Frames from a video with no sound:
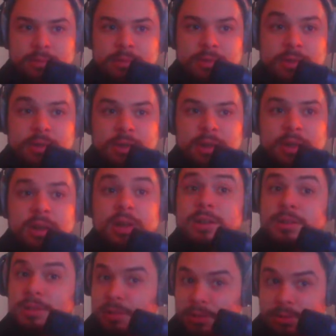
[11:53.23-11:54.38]

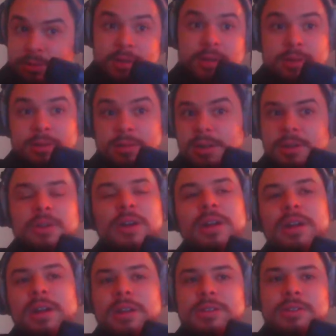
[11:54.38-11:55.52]
Yes. I don't know how to
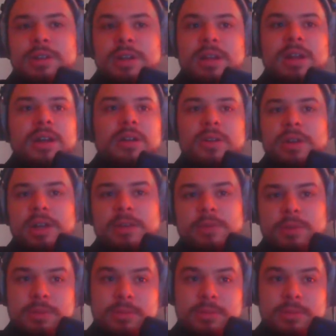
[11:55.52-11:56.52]
answer that. I don't have